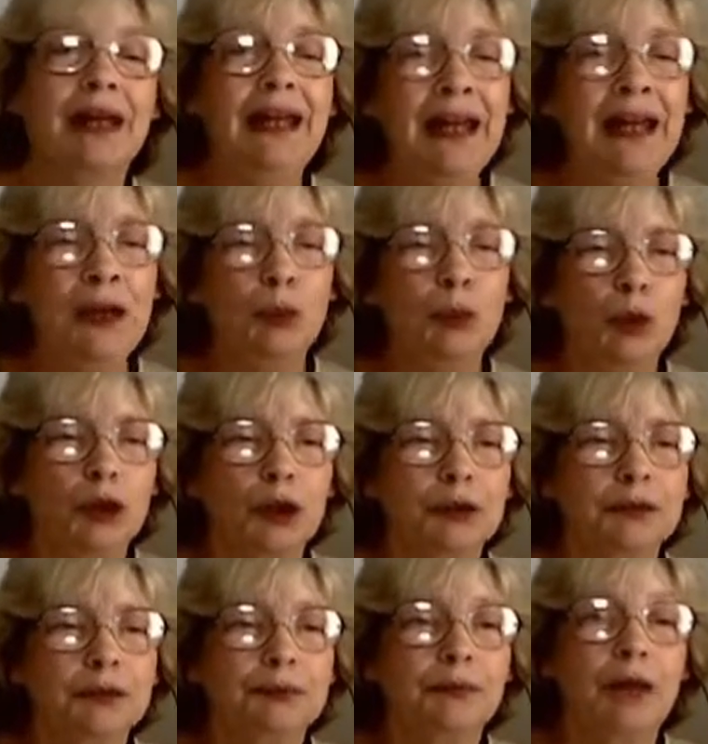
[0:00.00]
In a
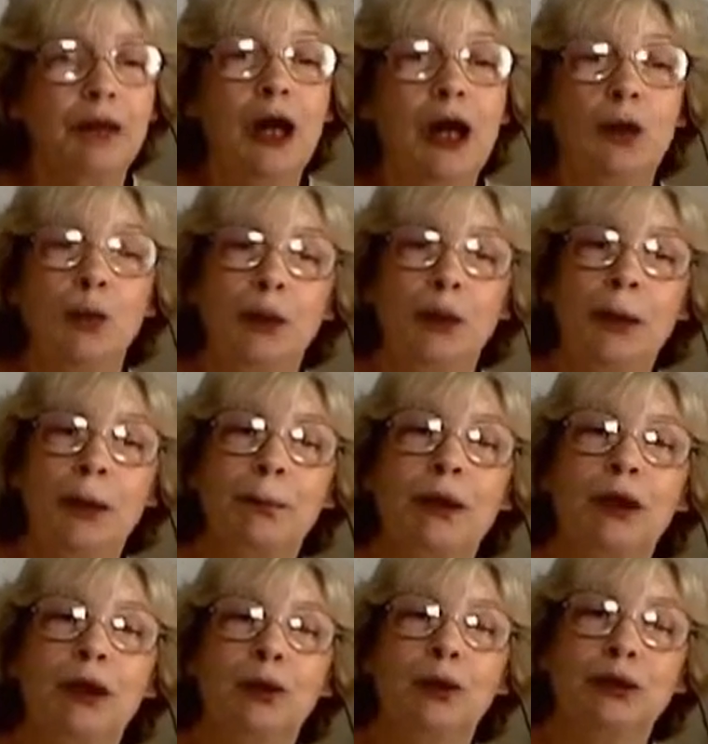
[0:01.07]
word, Rip
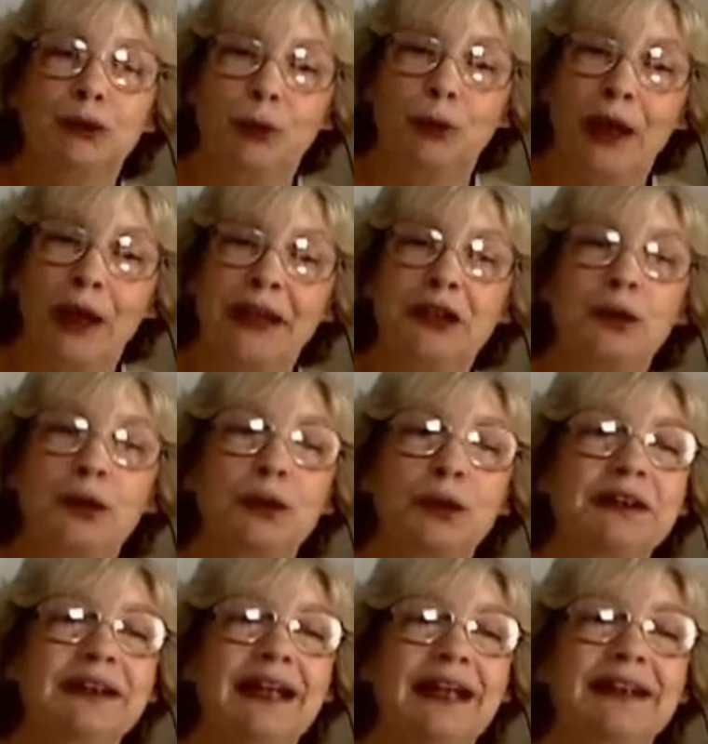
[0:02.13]
was ready to
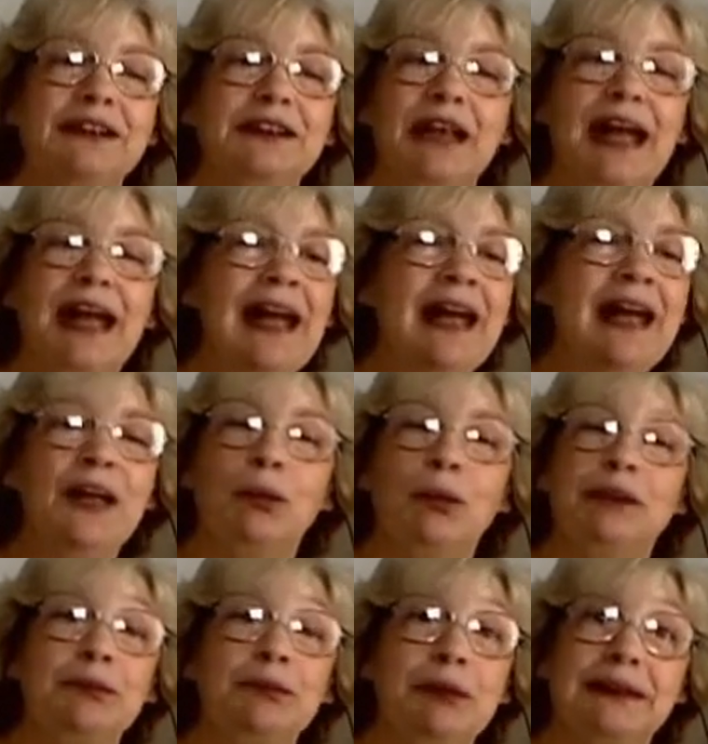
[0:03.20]
attend to
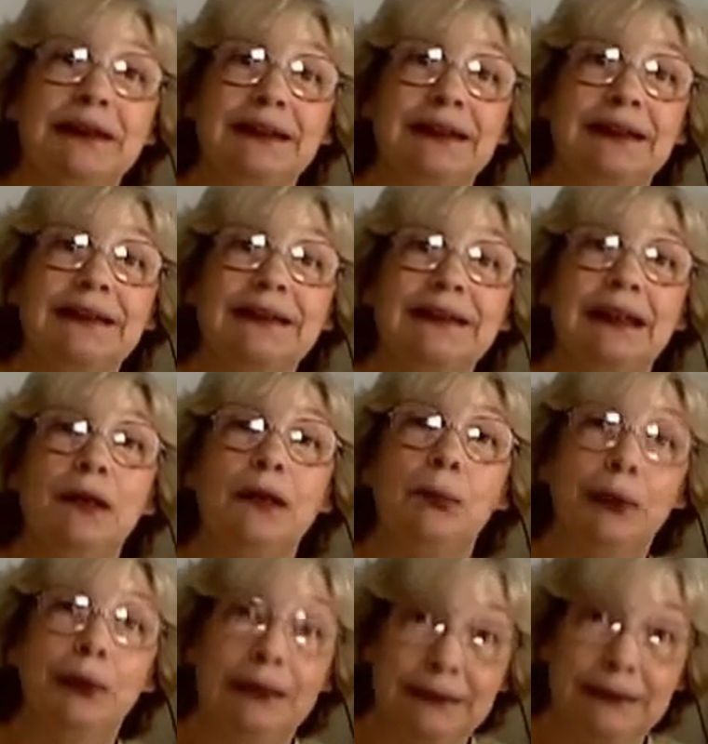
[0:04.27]
anyone's business
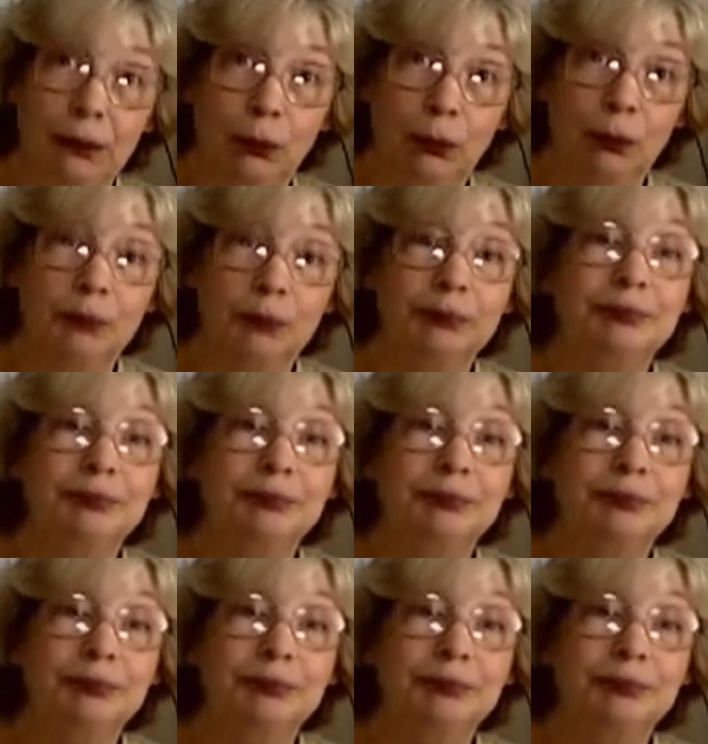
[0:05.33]
but his own.